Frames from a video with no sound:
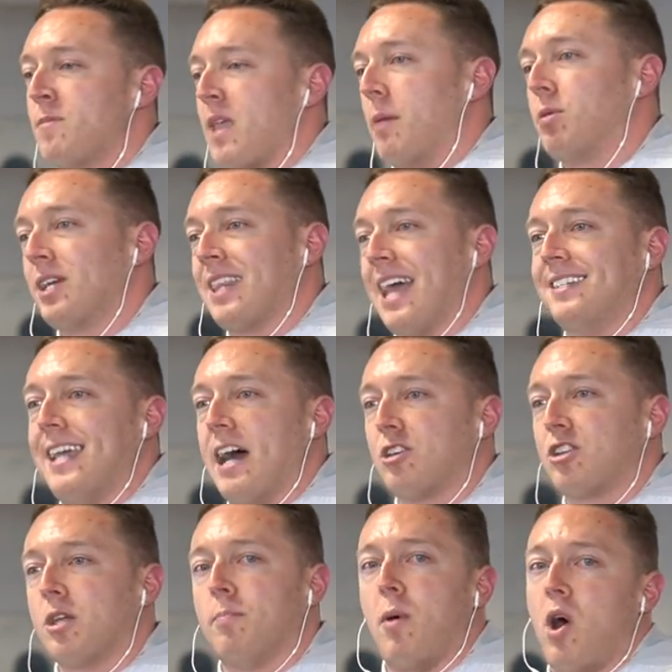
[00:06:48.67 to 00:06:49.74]
I bring that down
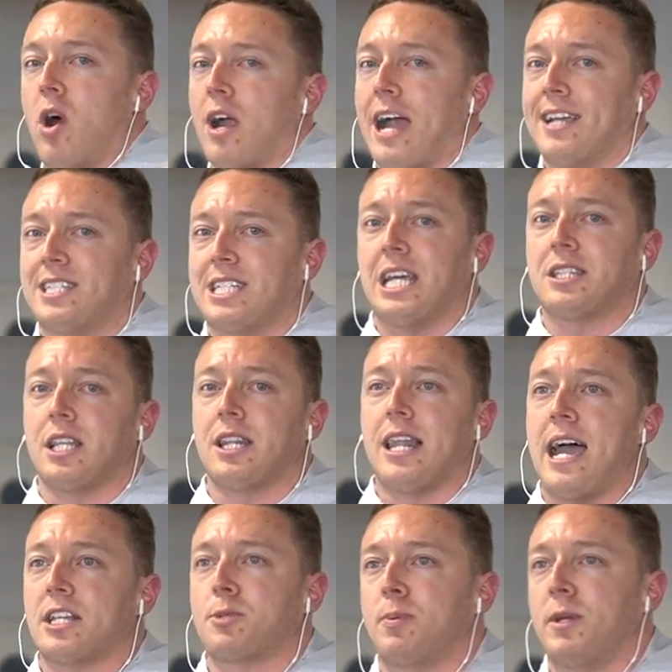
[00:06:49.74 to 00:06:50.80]
to the bar, I set the
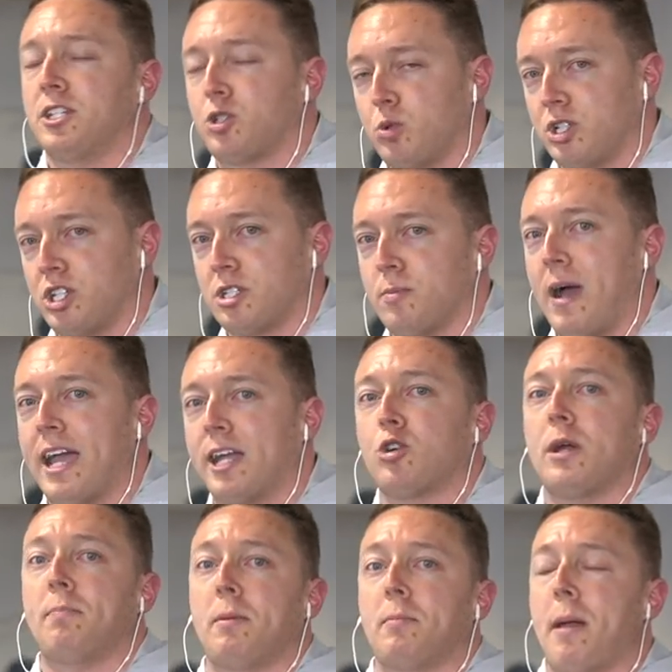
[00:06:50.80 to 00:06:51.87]
last piece, which is my
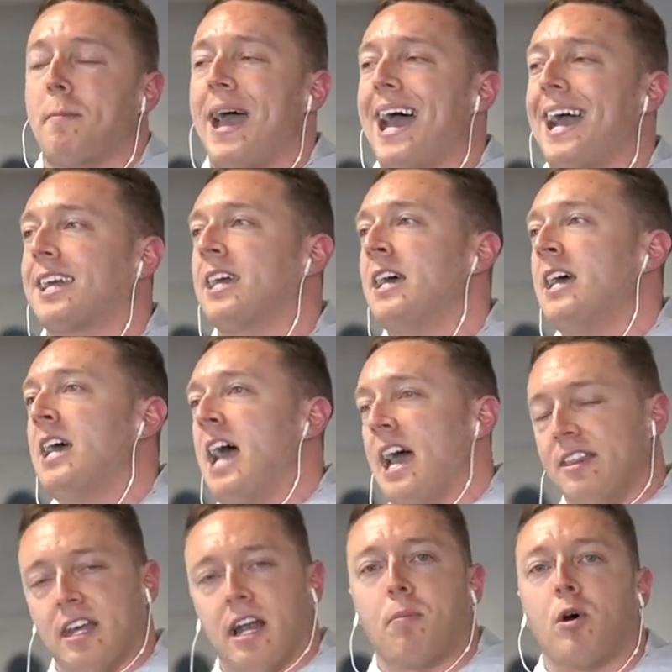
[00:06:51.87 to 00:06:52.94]
grip and my back,
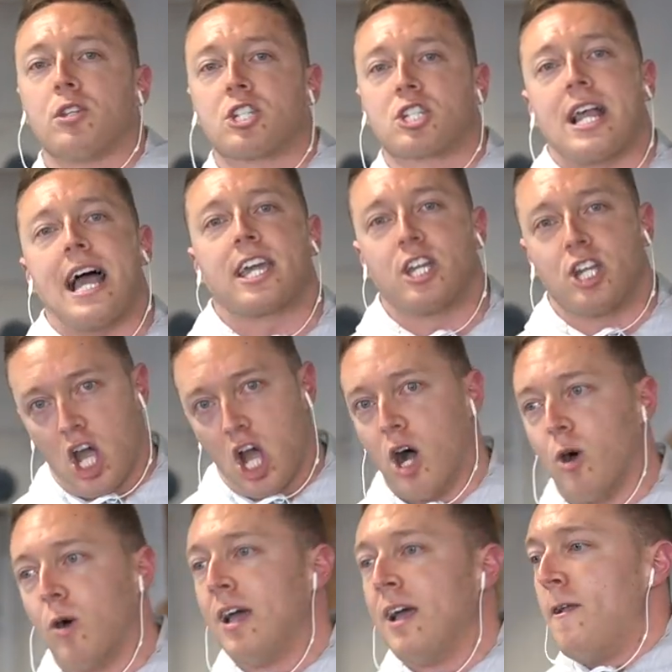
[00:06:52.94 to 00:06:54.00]
and then I pull the slack and
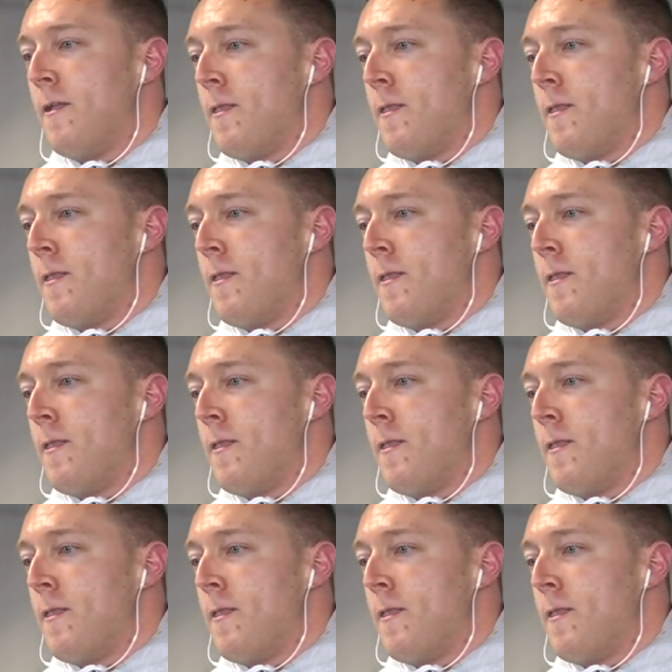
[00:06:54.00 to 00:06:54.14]
go.